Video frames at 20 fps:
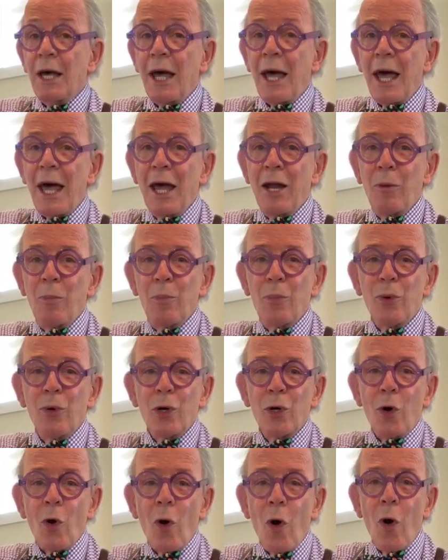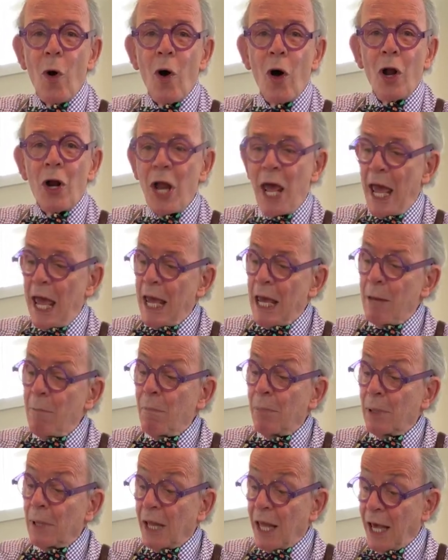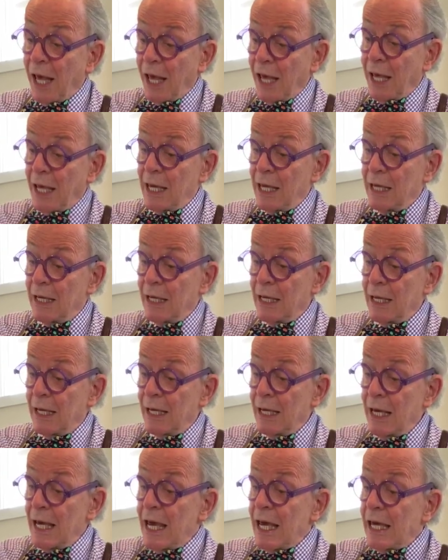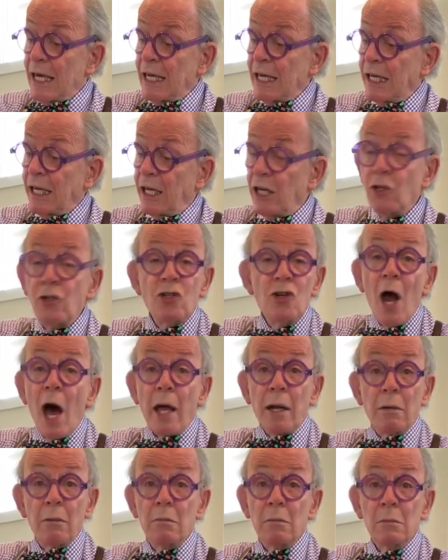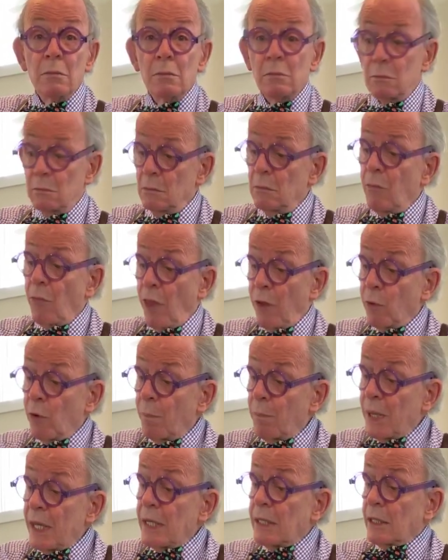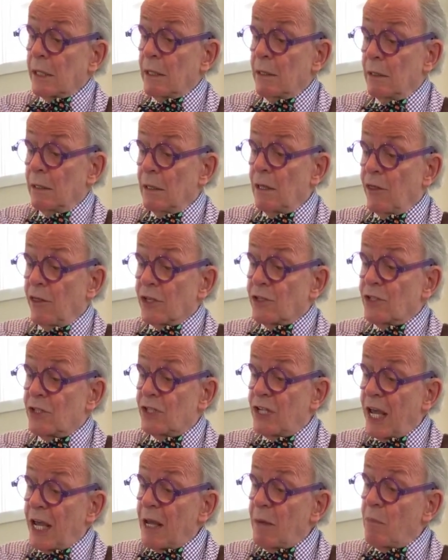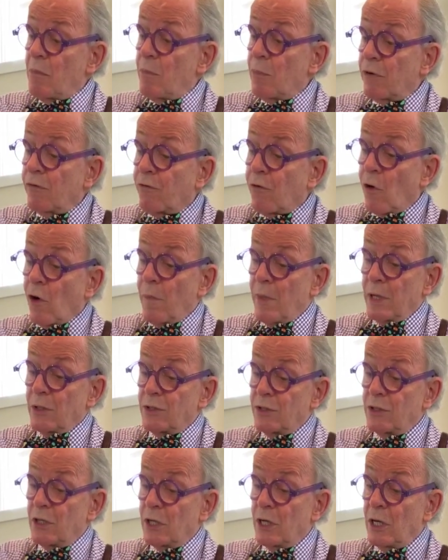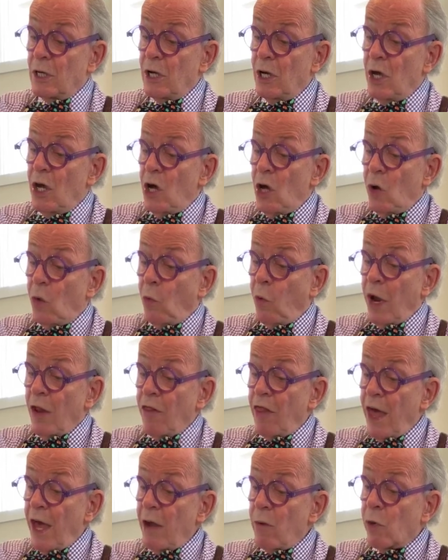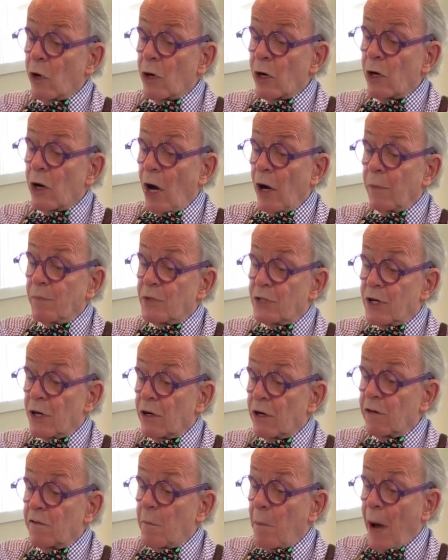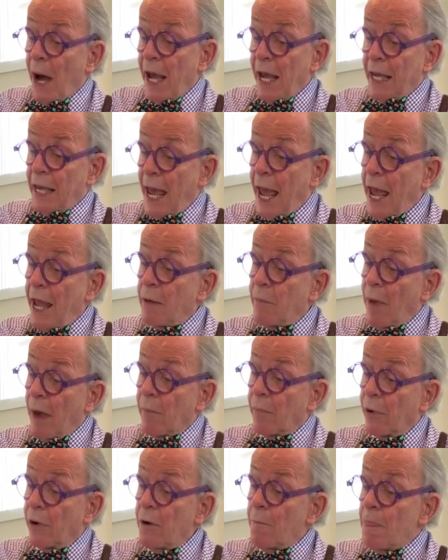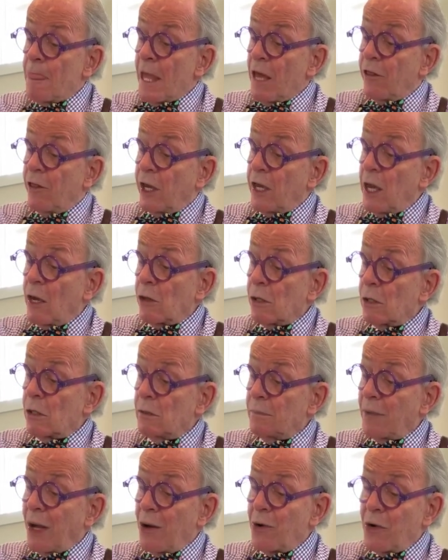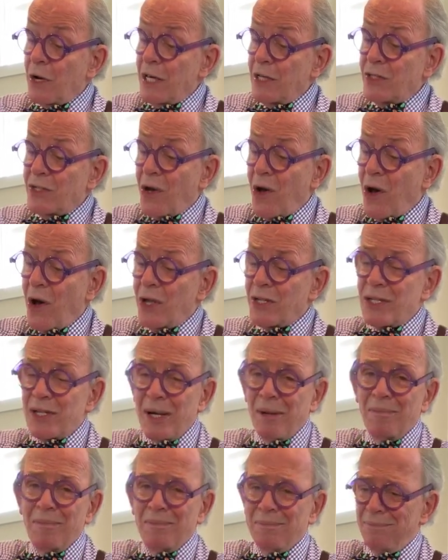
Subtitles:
and put on a play. Each night, they repeated the same performance. When they were observed by a gang member, the killer only saw some